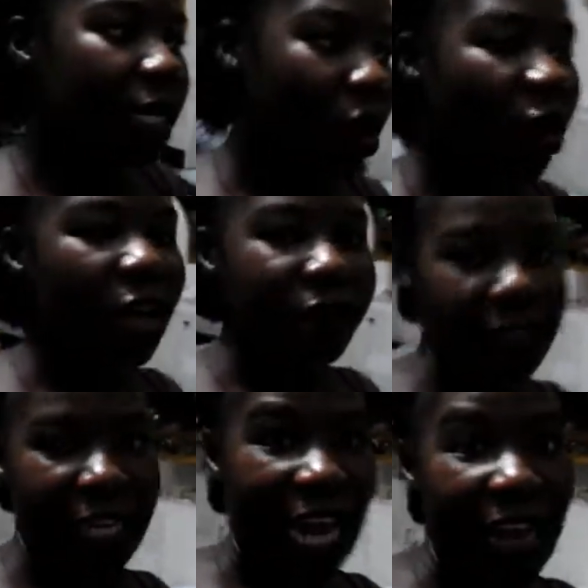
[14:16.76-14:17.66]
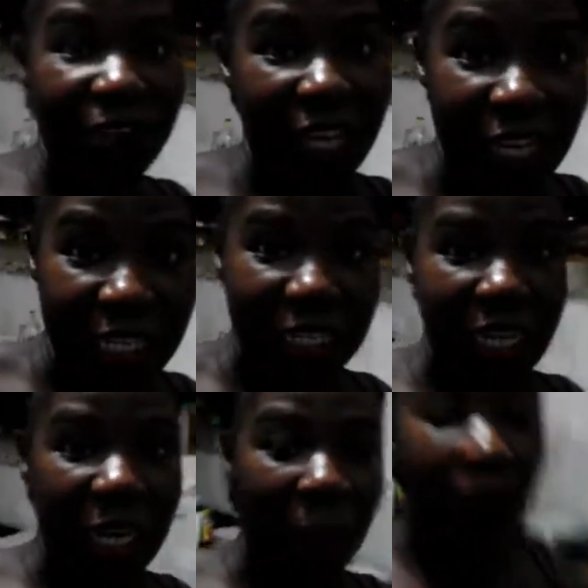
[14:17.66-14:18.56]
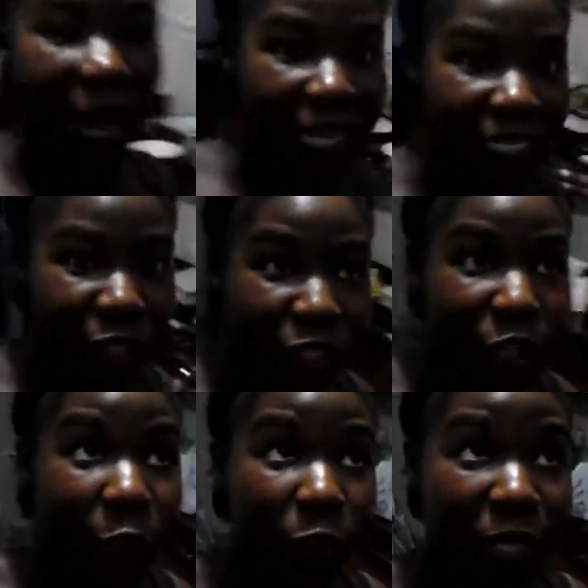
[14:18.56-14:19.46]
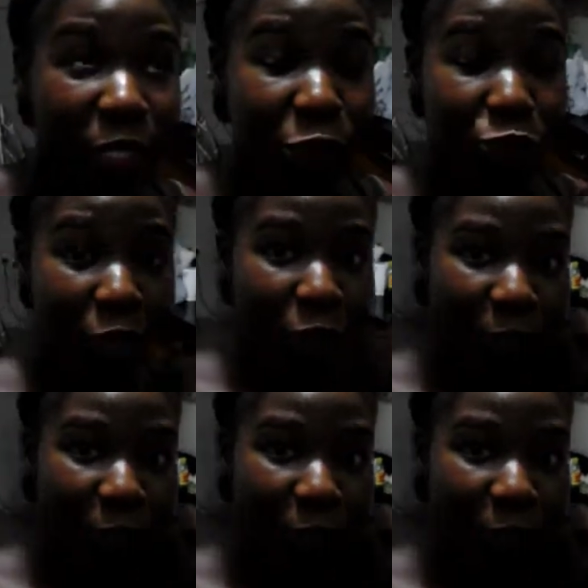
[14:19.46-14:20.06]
The whole of today I haven't eaten, but I use the whole day to run